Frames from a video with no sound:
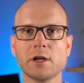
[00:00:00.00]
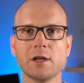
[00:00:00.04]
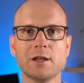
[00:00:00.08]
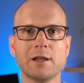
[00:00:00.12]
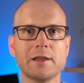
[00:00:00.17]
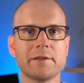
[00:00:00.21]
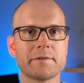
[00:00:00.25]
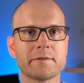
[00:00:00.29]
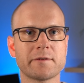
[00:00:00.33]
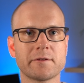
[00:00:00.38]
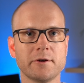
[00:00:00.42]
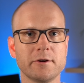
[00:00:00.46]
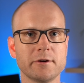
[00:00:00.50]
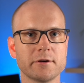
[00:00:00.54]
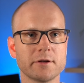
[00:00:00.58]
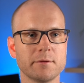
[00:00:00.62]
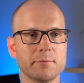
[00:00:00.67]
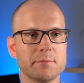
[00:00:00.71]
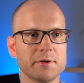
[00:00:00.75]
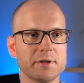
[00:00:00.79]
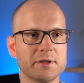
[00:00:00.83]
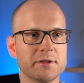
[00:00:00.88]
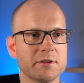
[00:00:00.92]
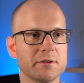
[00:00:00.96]
let's talk a
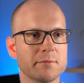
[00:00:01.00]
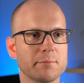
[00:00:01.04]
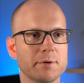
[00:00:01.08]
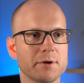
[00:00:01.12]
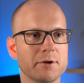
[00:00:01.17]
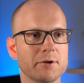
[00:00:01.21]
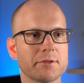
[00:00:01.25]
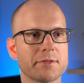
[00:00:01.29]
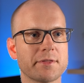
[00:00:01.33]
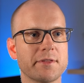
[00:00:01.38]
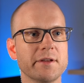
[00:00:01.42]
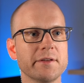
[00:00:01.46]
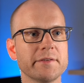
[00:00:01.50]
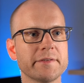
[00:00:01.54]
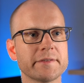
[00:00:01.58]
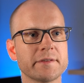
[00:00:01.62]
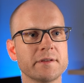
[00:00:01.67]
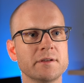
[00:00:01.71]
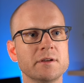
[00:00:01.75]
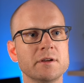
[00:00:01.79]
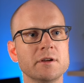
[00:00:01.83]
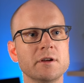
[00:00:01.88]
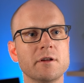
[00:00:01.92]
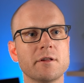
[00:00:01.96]
bit about this.
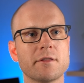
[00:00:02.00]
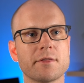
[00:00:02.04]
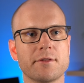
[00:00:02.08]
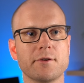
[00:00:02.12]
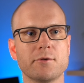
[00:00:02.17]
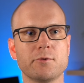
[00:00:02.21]
The